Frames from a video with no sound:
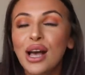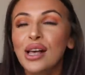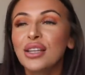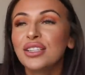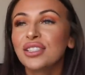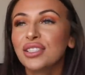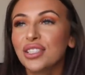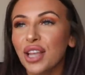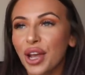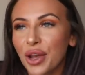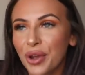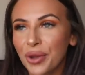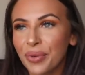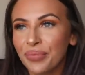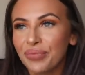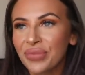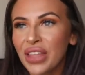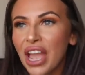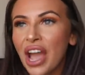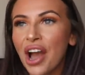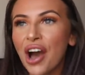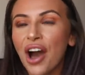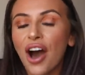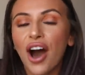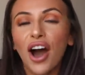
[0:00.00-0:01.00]
So,
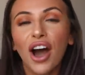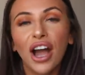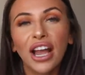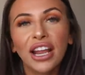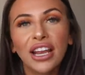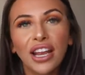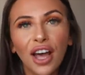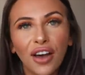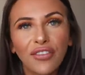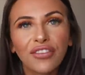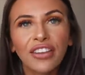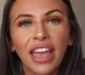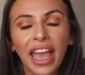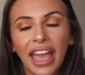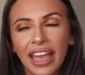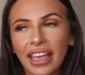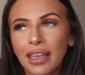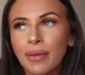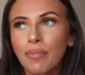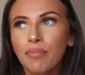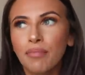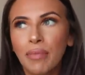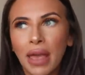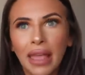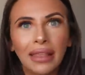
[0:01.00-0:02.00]
I love getting